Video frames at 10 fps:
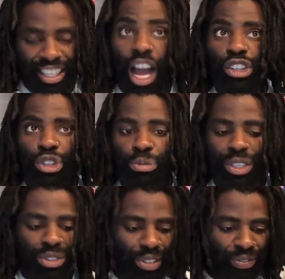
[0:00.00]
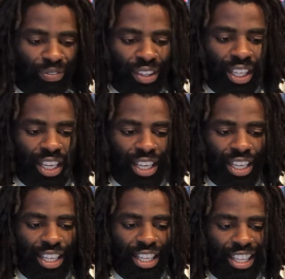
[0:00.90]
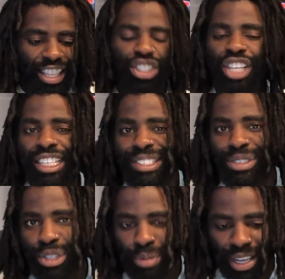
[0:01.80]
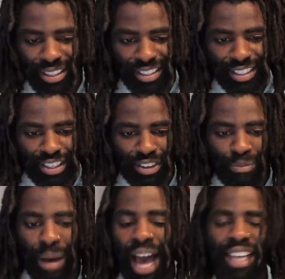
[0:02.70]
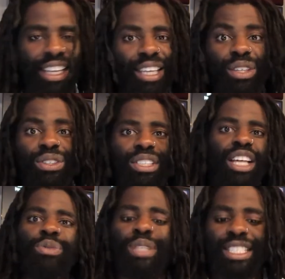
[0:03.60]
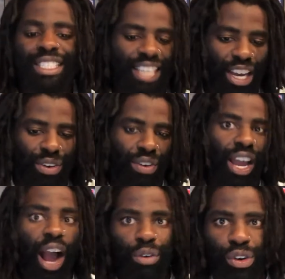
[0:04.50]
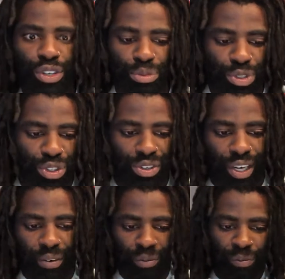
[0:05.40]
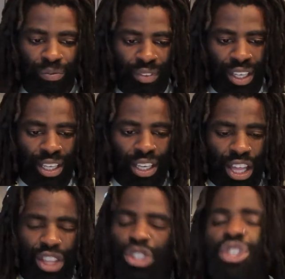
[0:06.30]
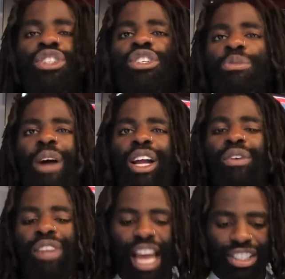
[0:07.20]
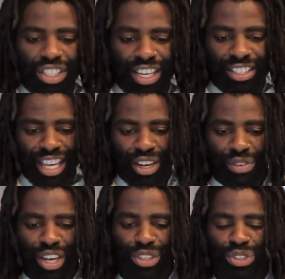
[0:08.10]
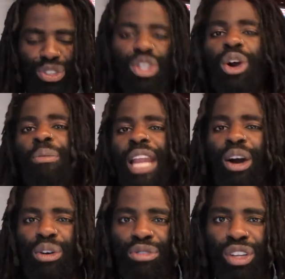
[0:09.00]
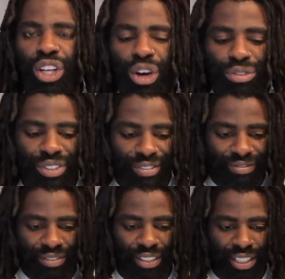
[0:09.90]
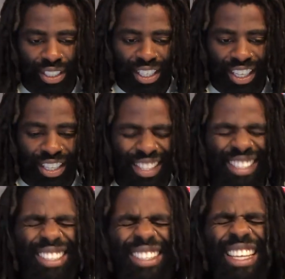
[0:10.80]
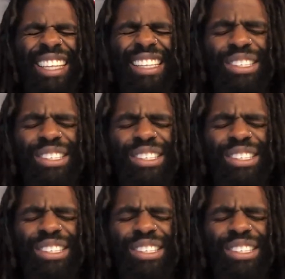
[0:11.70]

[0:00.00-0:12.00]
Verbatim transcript: I'll jump into it. The gentle smell of pine needles as we decorate our Christmas tree. The dusty smell of last year's decorations coming out of the loft. The sickly